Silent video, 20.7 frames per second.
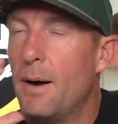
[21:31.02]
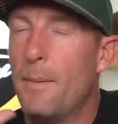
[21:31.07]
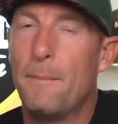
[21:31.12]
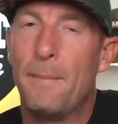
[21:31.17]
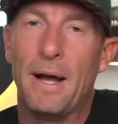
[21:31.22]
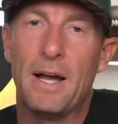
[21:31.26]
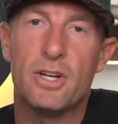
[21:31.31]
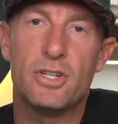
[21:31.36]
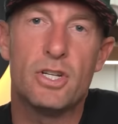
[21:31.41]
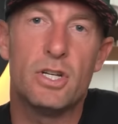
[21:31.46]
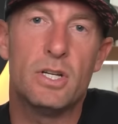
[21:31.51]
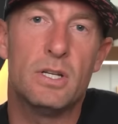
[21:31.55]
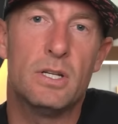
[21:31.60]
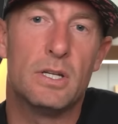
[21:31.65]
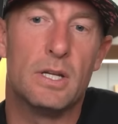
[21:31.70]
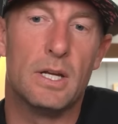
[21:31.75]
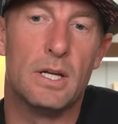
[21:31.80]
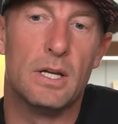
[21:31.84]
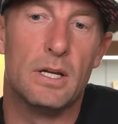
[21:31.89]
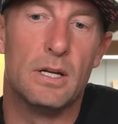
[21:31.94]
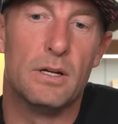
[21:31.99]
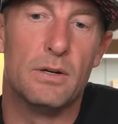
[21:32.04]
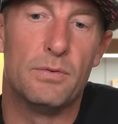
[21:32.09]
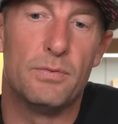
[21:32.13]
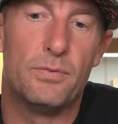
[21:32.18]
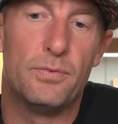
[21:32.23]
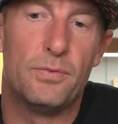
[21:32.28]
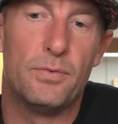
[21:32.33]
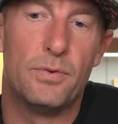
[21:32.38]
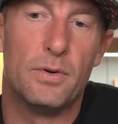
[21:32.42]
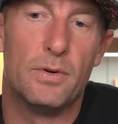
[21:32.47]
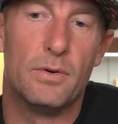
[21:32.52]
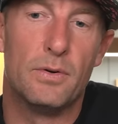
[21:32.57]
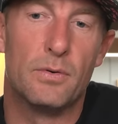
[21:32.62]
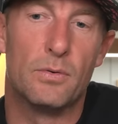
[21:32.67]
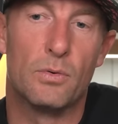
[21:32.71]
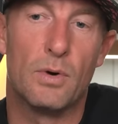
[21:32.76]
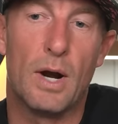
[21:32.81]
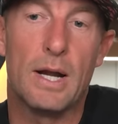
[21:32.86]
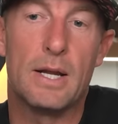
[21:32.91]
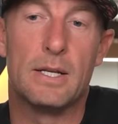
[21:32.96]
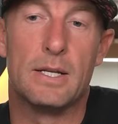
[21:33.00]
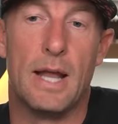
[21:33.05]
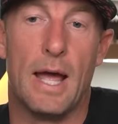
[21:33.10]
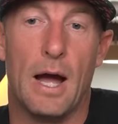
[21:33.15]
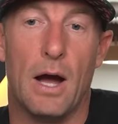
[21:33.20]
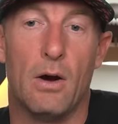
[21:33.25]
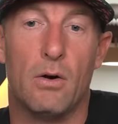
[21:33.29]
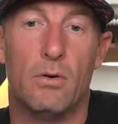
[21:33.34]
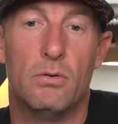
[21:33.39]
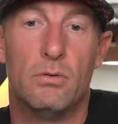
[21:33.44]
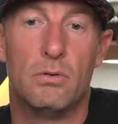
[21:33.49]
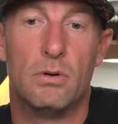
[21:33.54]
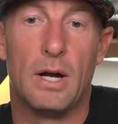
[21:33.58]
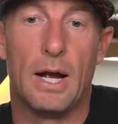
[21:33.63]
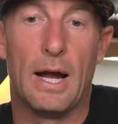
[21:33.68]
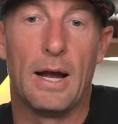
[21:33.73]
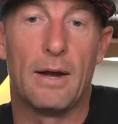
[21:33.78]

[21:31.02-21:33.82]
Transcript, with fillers: Imagine if right now,